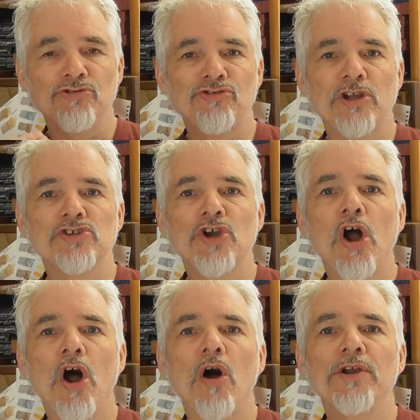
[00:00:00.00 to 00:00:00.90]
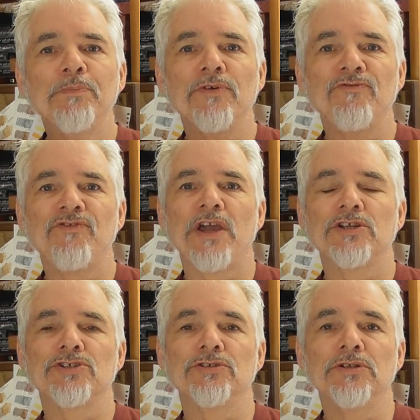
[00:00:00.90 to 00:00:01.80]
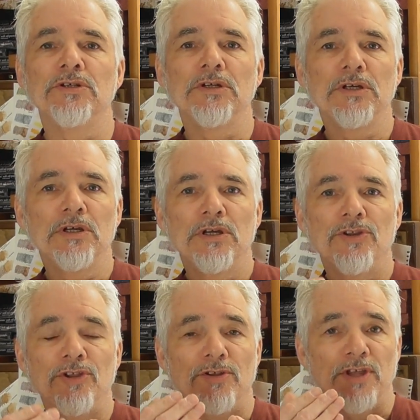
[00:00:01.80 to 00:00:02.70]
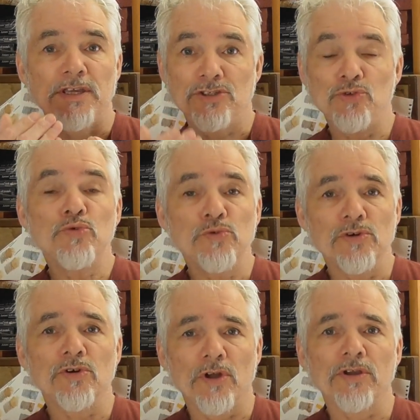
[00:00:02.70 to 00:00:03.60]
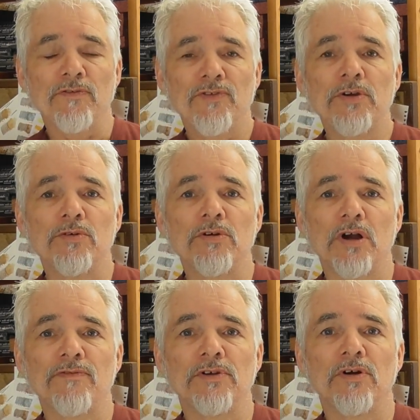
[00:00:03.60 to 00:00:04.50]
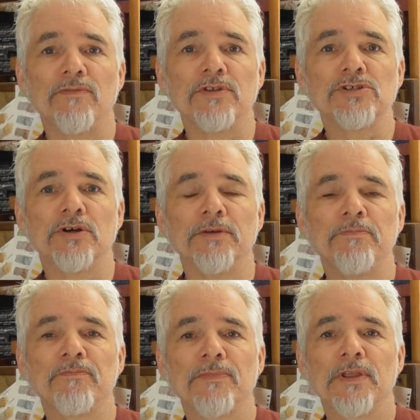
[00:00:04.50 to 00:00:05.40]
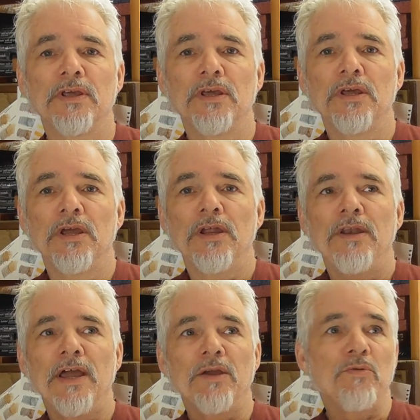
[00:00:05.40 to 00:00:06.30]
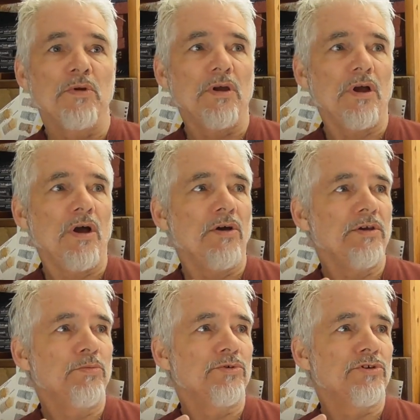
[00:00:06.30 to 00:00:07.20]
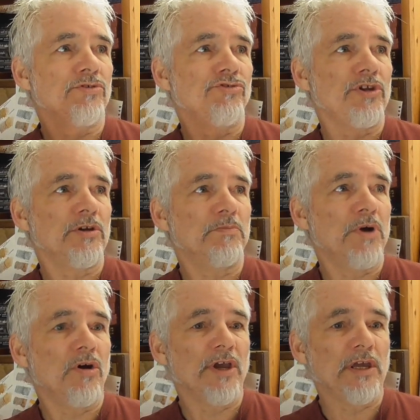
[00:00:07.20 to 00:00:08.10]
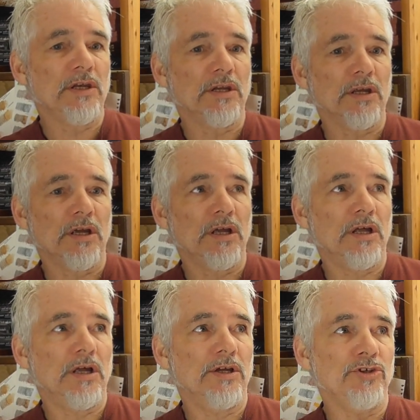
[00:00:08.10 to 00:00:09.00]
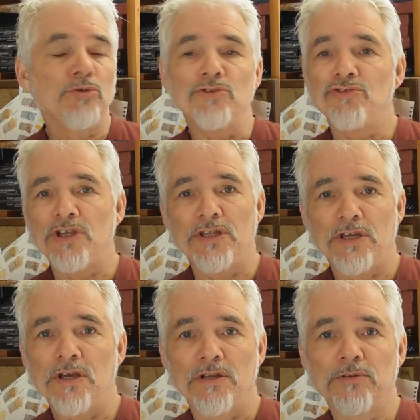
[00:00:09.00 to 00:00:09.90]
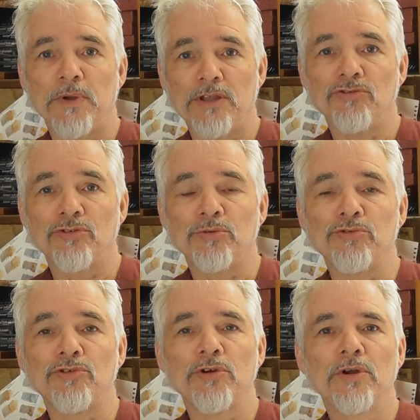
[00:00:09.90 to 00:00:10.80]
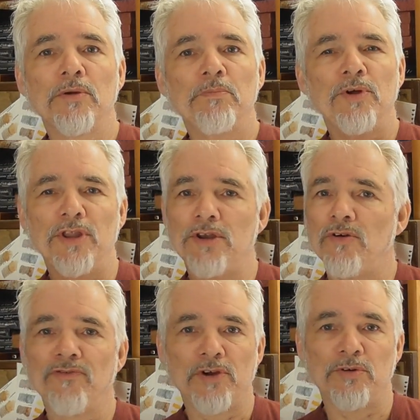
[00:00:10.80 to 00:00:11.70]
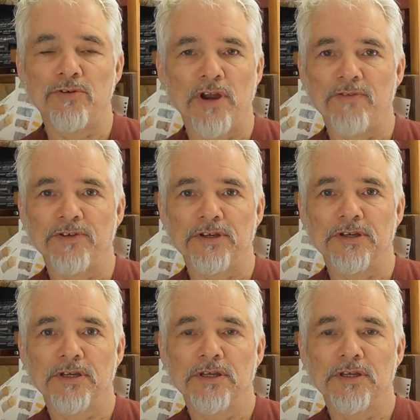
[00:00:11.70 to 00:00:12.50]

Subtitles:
such a high perfection that they do look like a photograph a lot of the time. Now, I would consider mine, you can see they're coloured pencils, but they're not photographic.